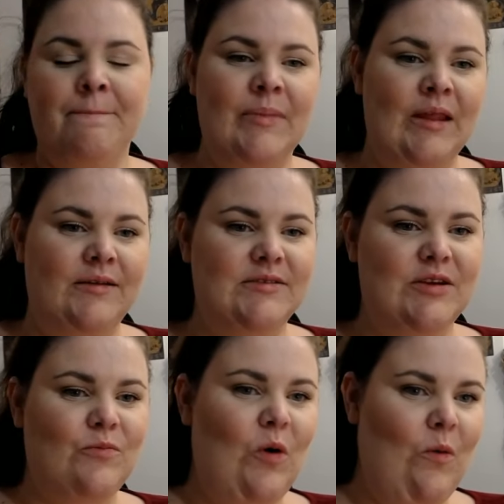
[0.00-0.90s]
So
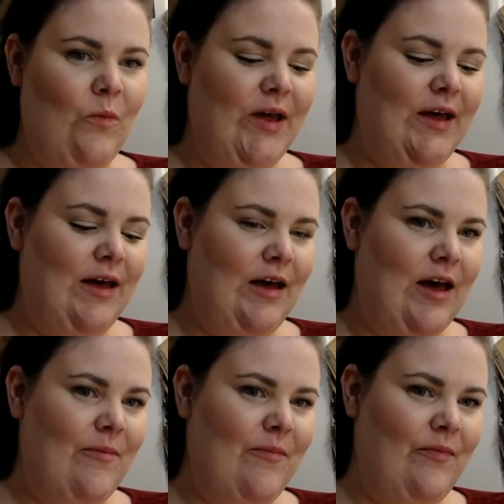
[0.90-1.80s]
what
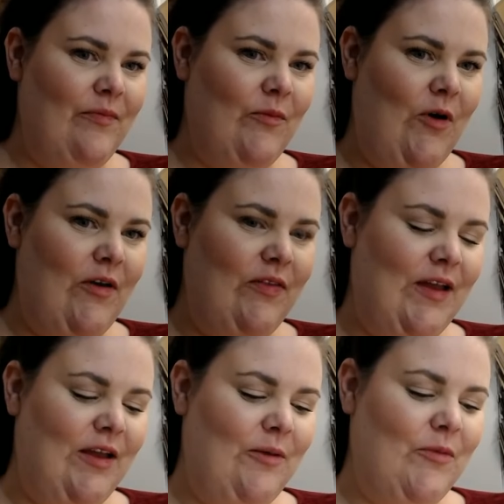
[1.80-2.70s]
I think
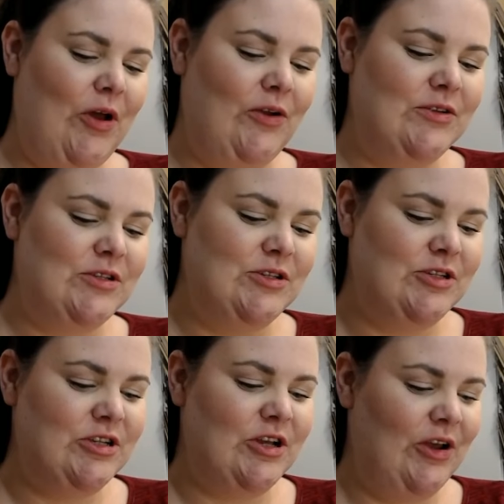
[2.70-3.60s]
I'm going to
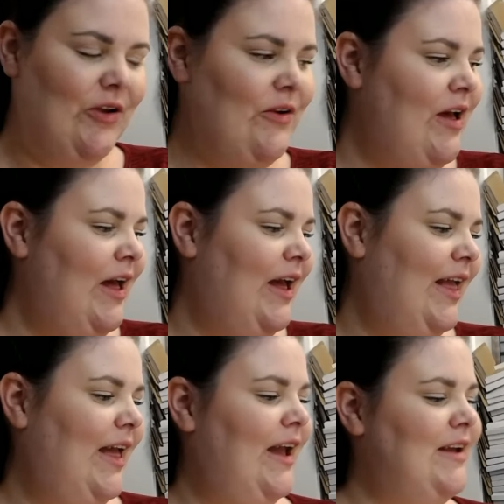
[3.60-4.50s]
do
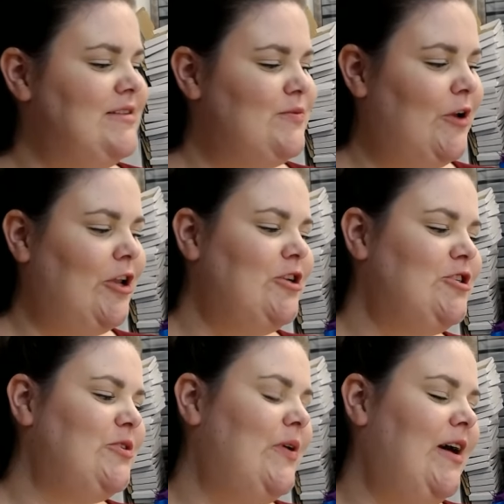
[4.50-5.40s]
is we're going to
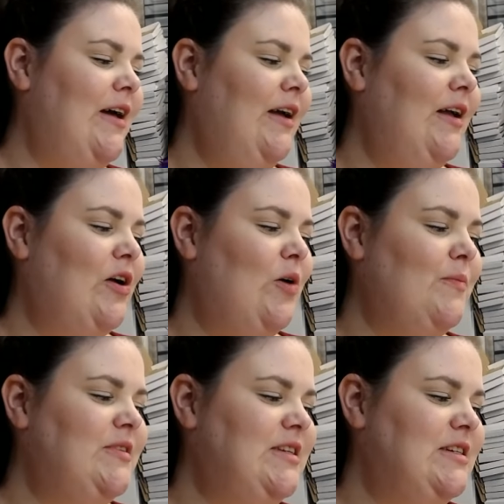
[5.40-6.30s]
do a
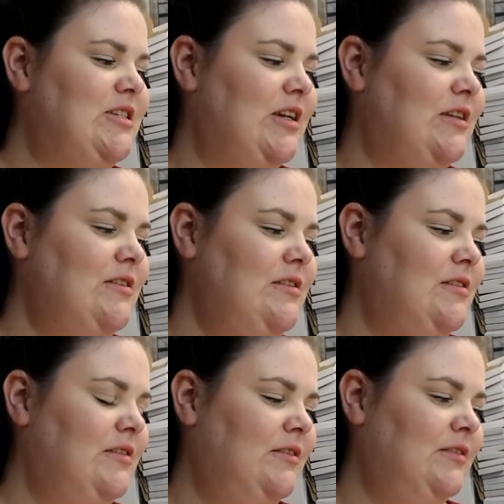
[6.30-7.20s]
competition
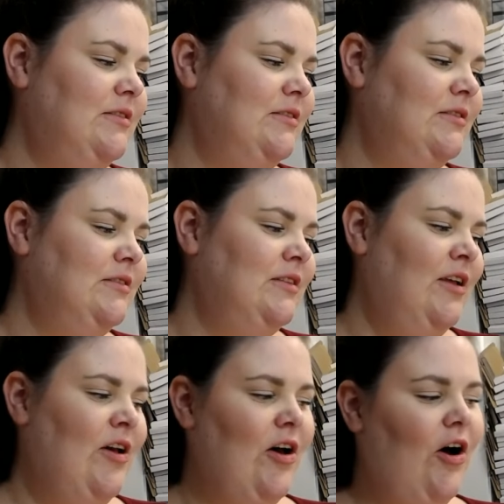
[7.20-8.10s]

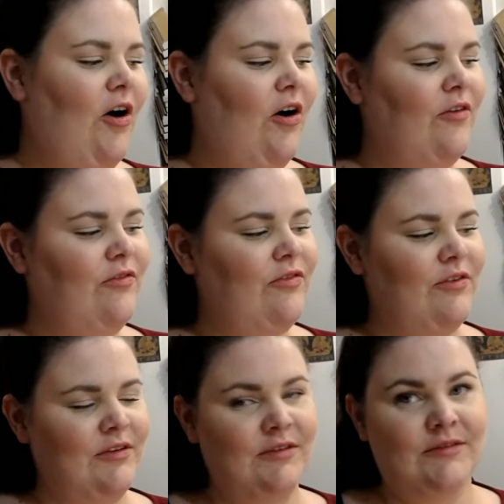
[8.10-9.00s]
of
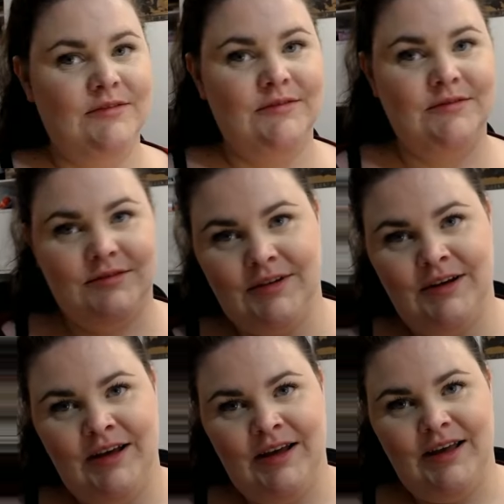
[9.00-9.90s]

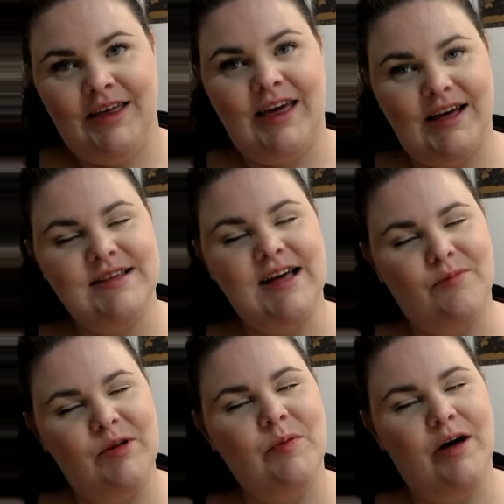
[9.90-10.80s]
guess how many
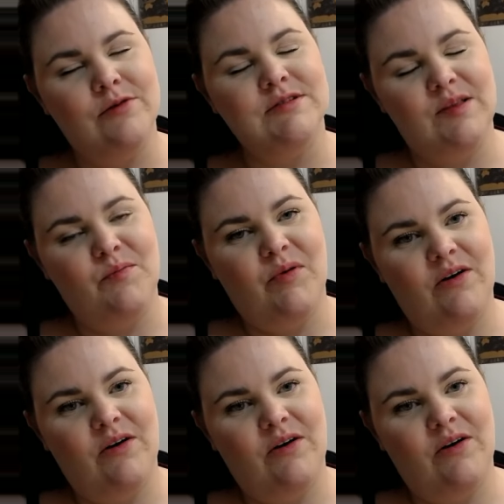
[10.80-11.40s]
pearls in the pot.